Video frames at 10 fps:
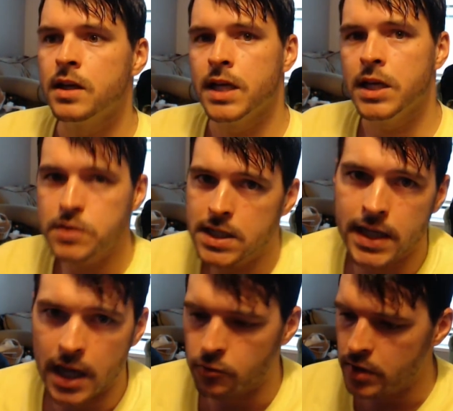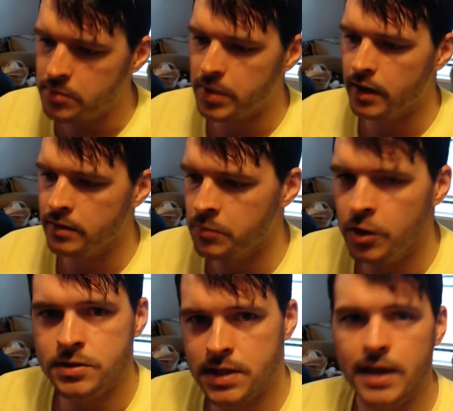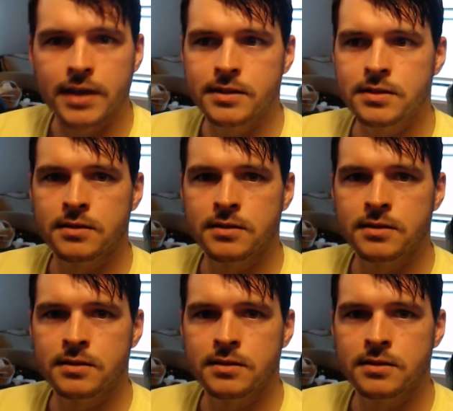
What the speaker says: He was getting out-rebounded most nights.